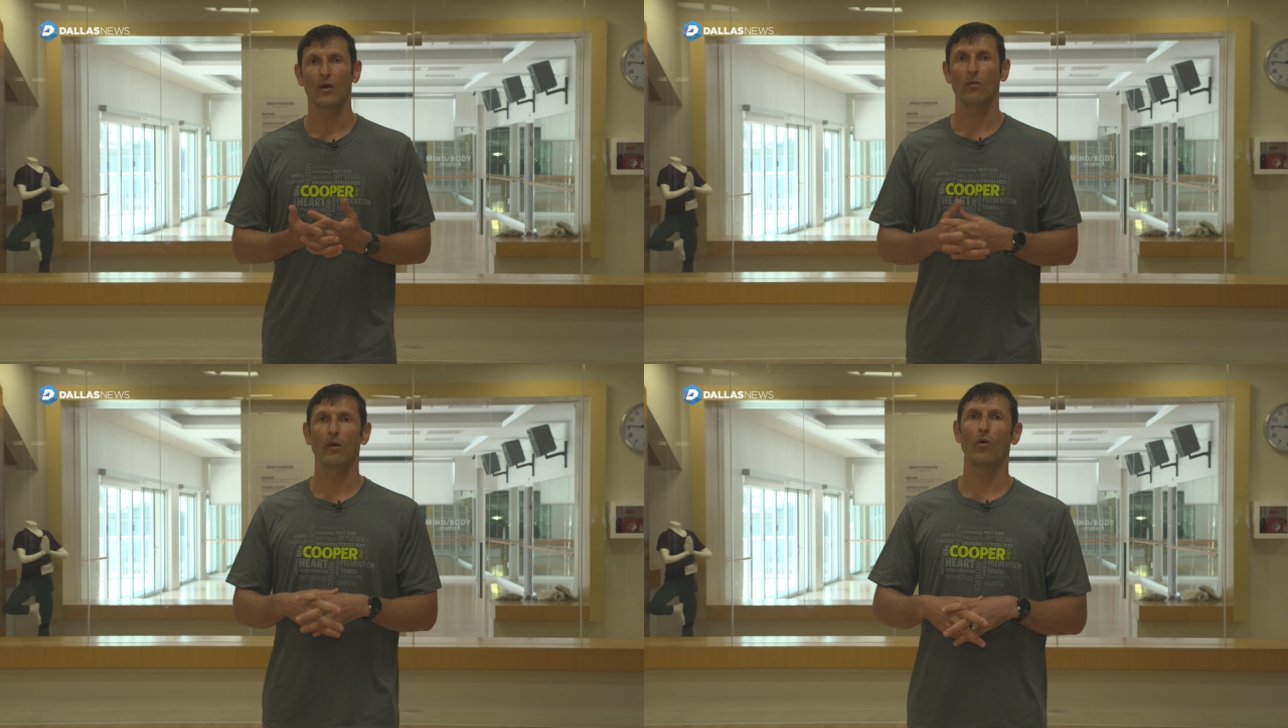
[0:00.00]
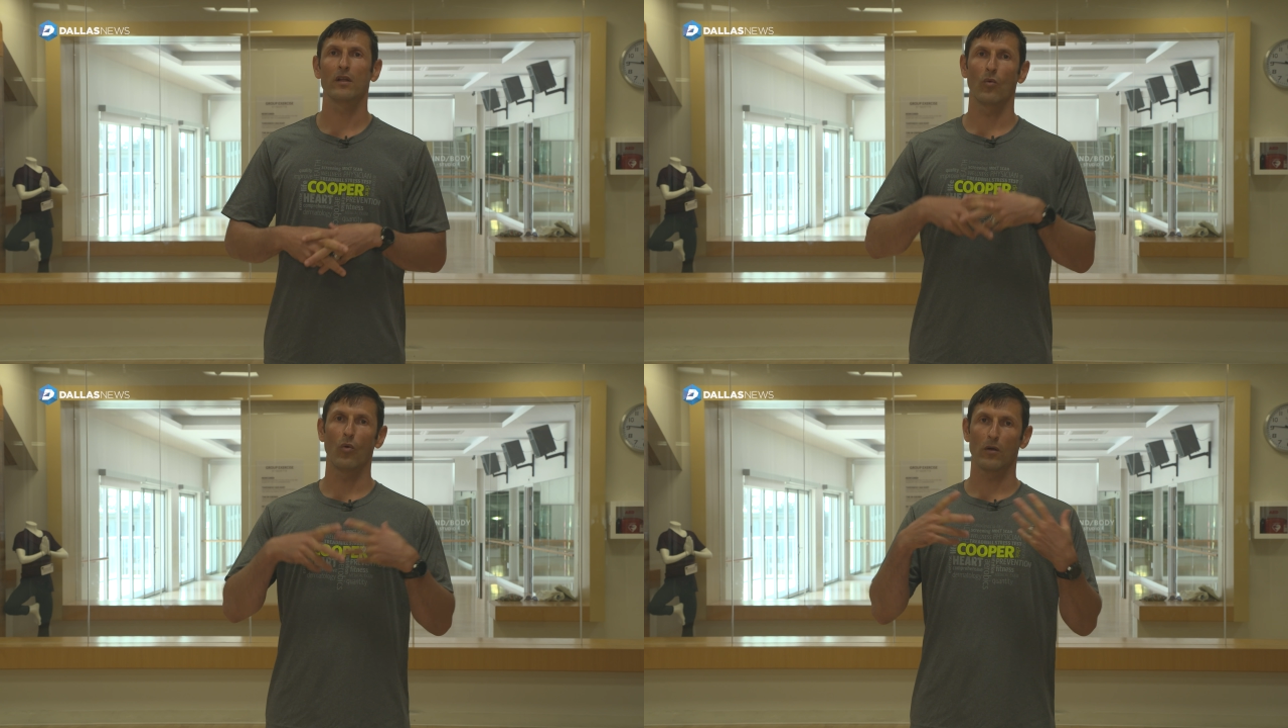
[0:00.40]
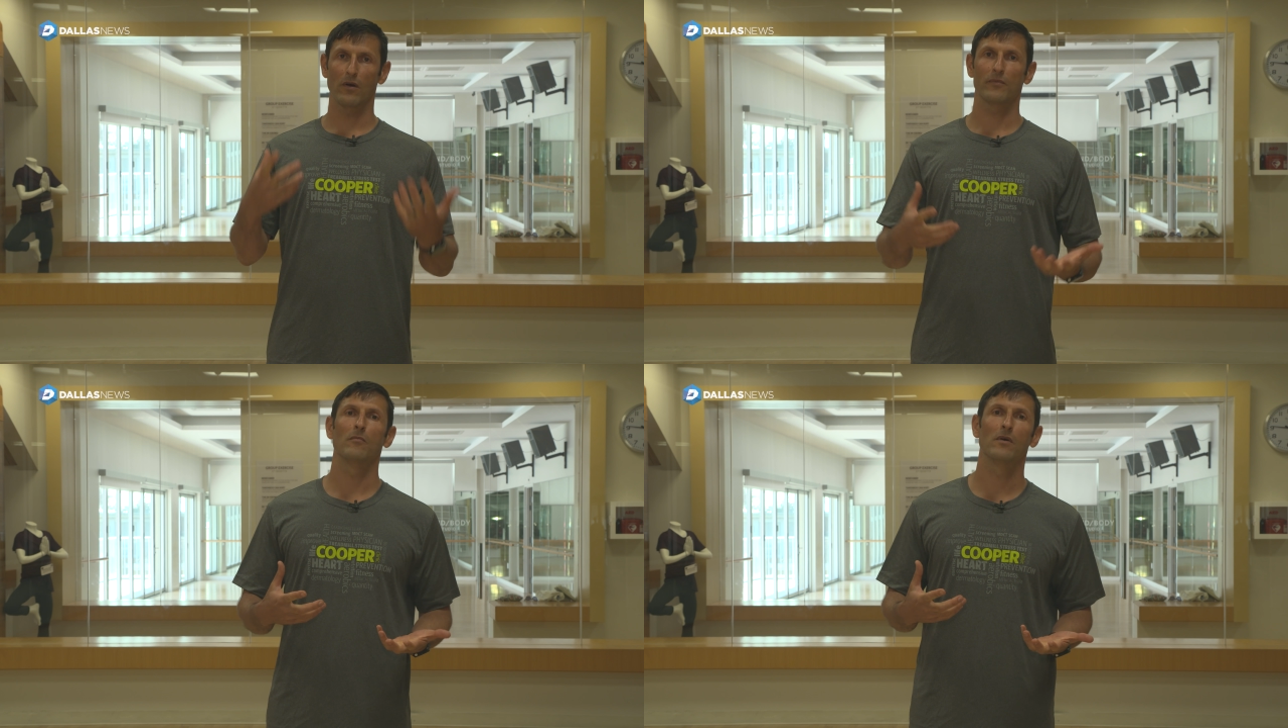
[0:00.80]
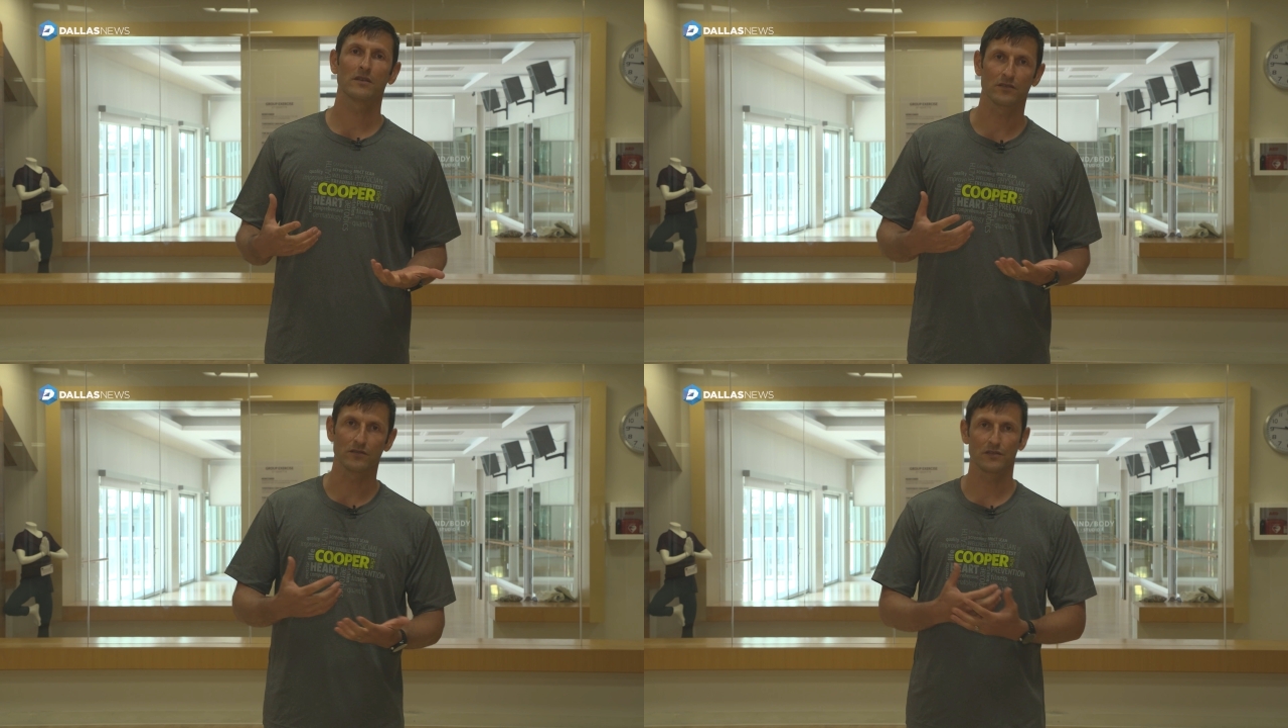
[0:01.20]
we want to warm up the
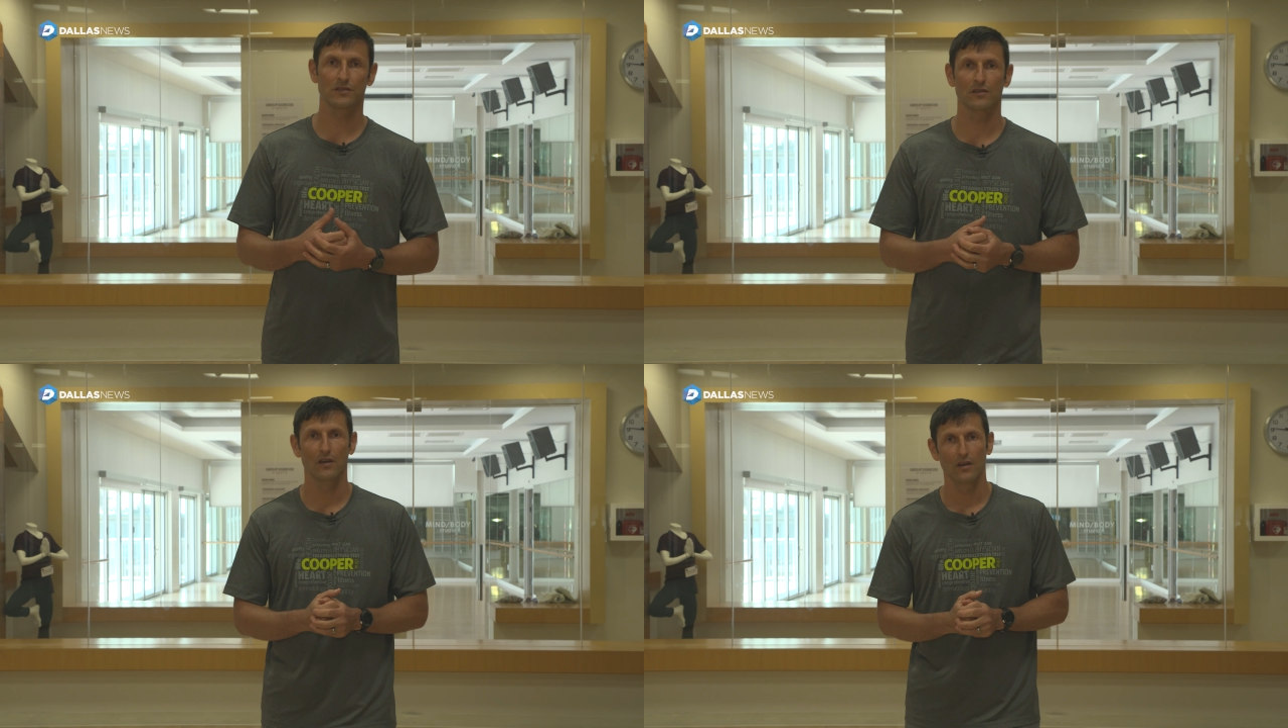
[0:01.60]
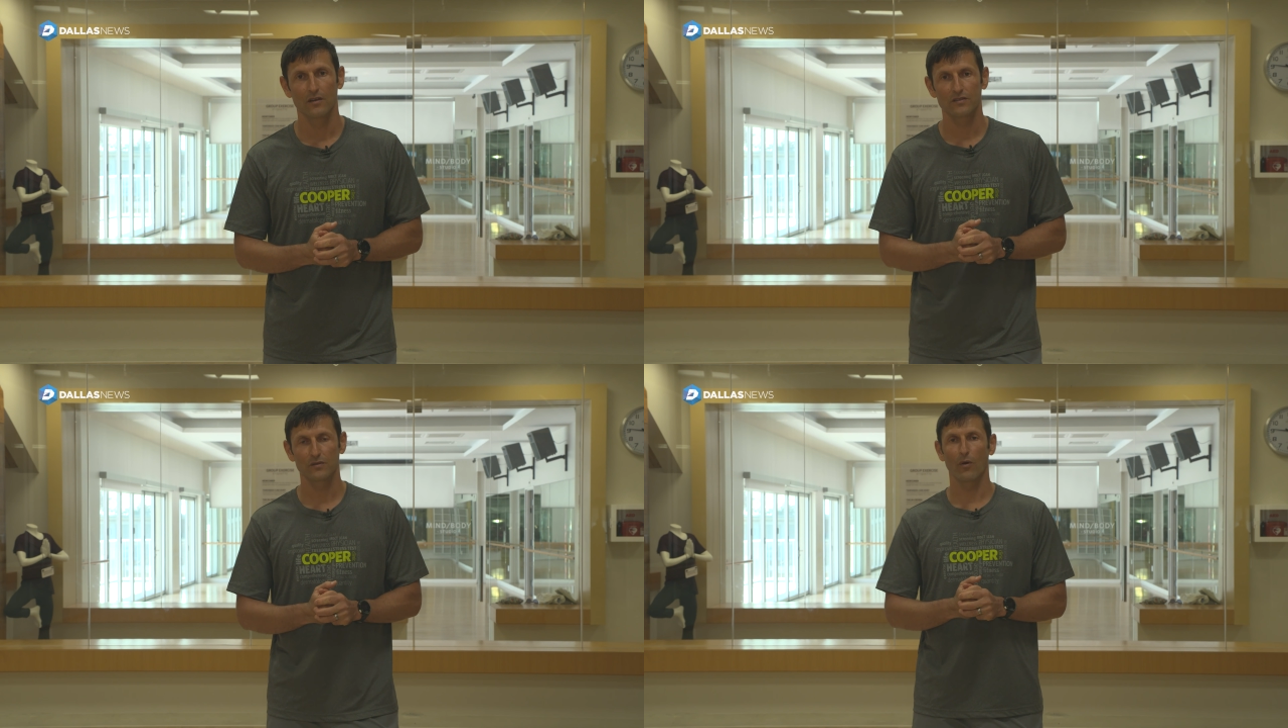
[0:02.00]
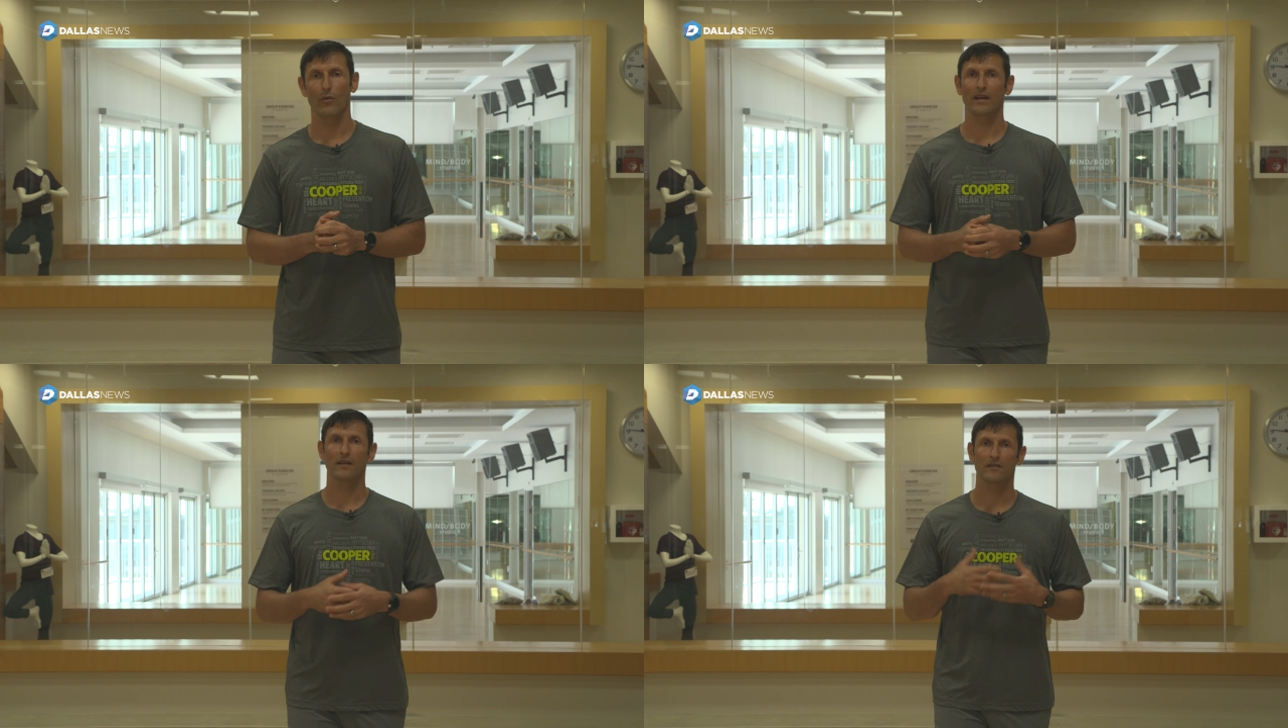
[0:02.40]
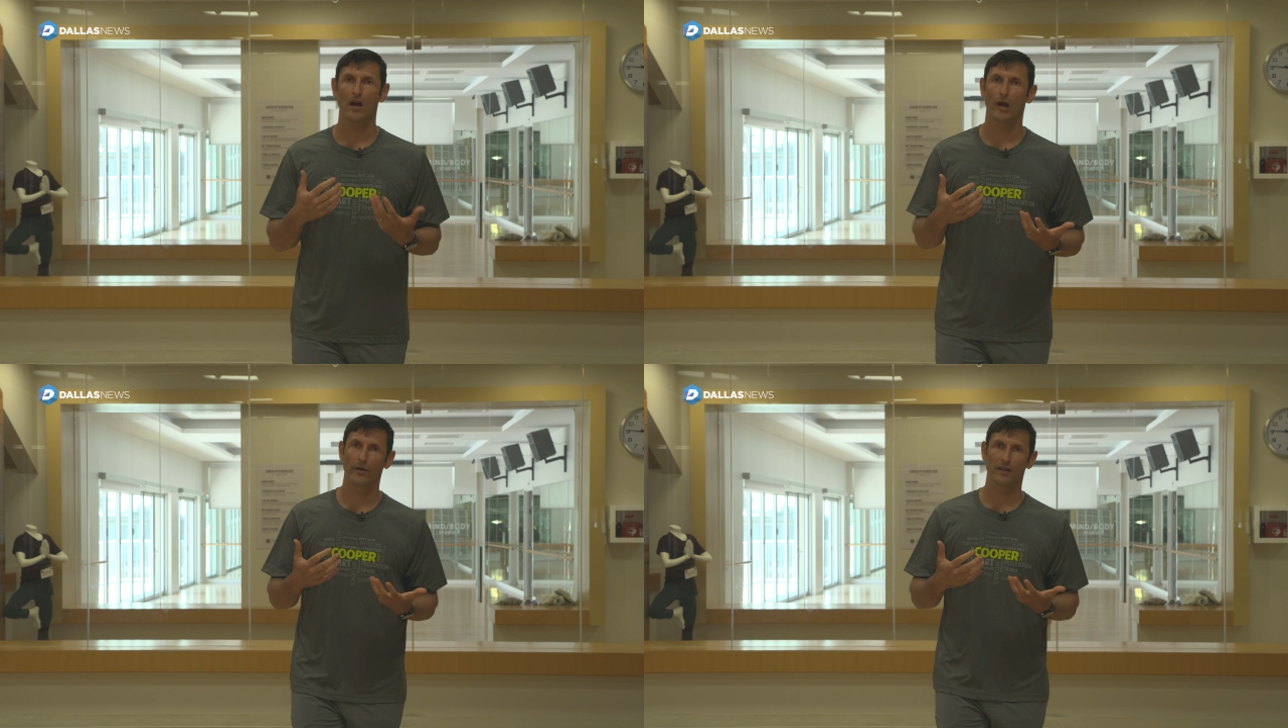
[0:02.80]
muscles. So we want to get the heart